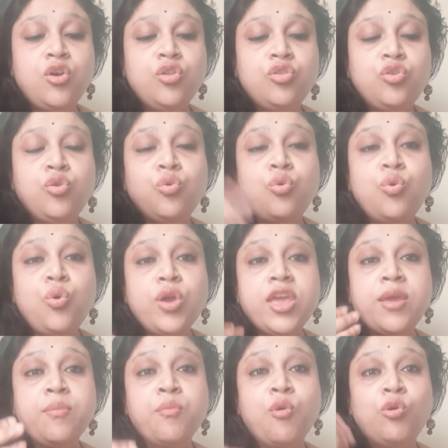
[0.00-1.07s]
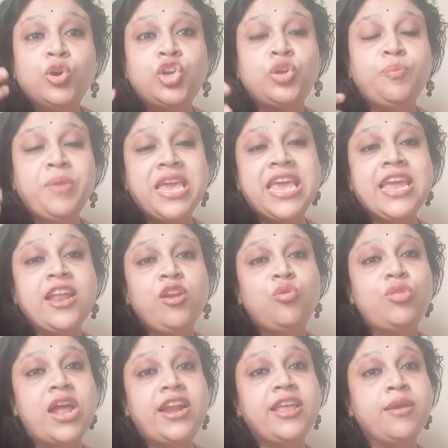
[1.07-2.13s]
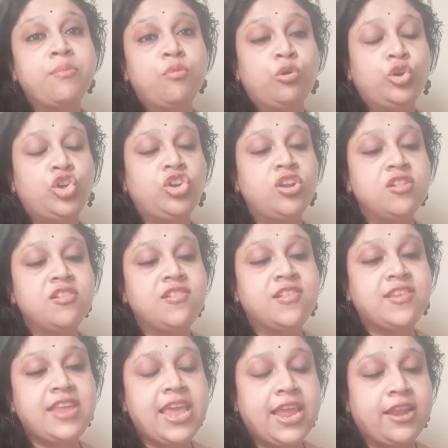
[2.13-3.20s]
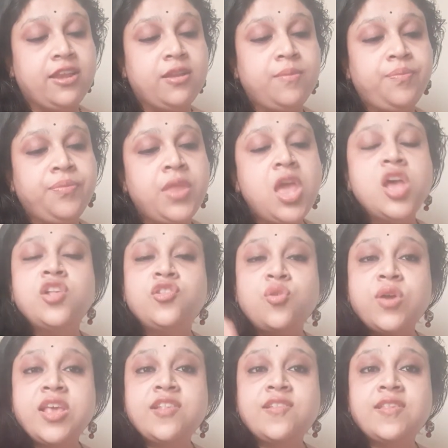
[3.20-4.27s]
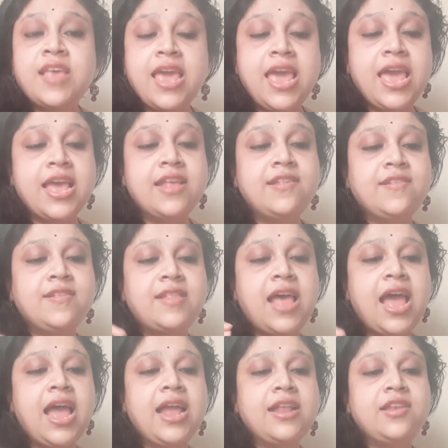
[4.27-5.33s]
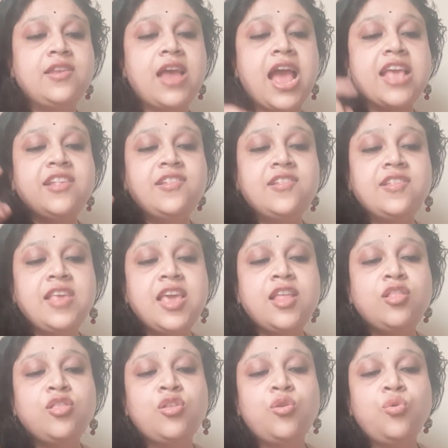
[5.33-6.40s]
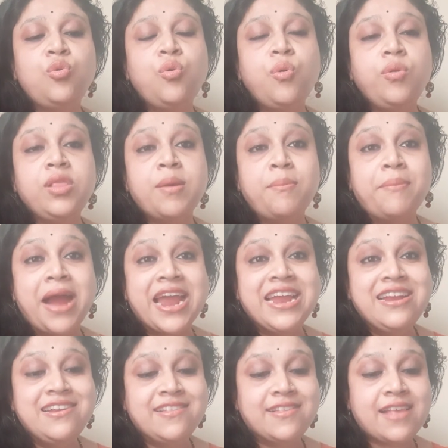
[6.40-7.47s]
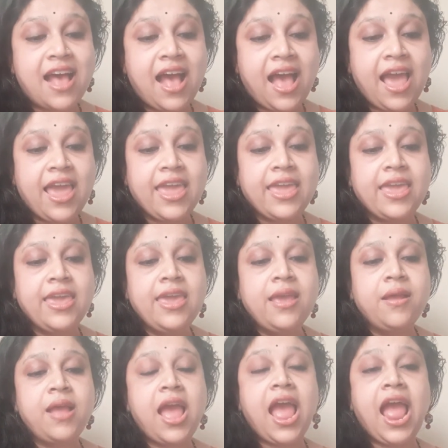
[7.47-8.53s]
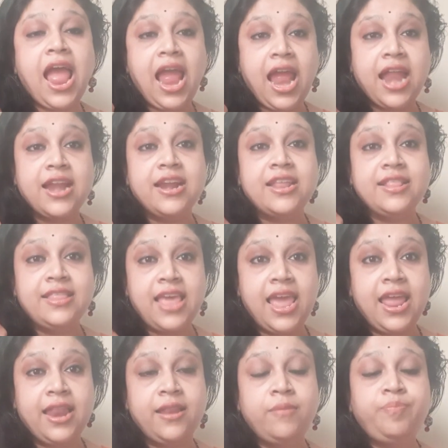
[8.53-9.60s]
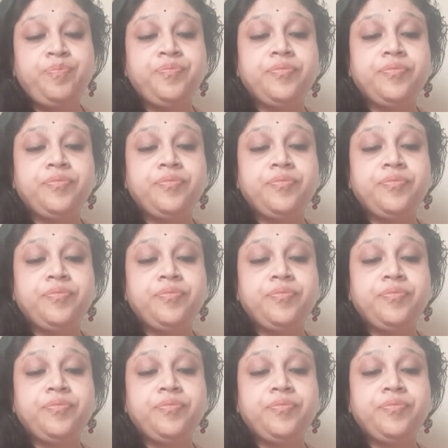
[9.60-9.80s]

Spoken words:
through being into that emotional state. So he says that I see through the mind's eye, and then